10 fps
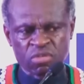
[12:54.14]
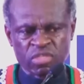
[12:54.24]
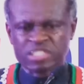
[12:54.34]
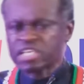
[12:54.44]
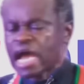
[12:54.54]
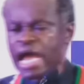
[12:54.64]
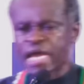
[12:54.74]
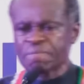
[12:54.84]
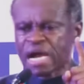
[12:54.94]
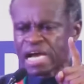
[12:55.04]
The
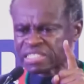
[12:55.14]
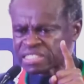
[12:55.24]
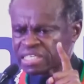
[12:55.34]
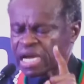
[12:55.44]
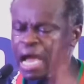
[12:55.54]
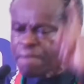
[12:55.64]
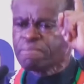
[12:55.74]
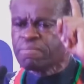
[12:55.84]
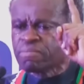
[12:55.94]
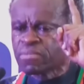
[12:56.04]
time has
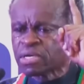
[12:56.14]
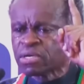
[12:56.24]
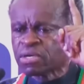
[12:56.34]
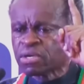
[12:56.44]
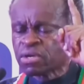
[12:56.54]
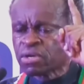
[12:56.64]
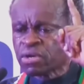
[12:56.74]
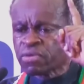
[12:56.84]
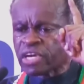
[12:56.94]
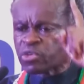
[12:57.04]
come
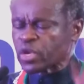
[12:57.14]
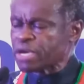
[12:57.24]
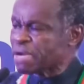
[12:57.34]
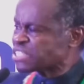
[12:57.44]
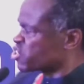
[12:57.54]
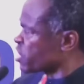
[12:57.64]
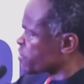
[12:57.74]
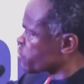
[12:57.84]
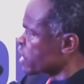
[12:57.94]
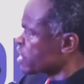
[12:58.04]
that we must
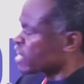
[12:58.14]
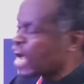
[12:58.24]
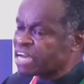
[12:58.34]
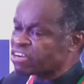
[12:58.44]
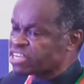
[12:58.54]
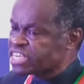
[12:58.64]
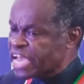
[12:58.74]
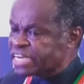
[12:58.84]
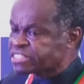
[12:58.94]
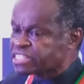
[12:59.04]
rethink and
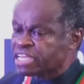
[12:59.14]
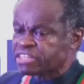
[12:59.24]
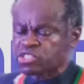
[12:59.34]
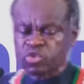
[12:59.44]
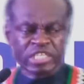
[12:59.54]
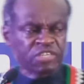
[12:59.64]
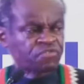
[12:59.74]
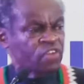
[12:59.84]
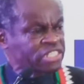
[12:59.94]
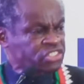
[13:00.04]
re-enter the
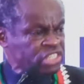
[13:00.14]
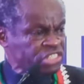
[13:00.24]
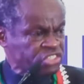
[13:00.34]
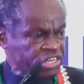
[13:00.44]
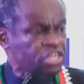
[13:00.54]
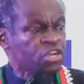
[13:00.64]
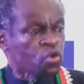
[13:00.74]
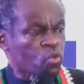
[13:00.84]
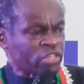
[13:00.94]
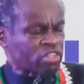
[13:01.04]
21st century with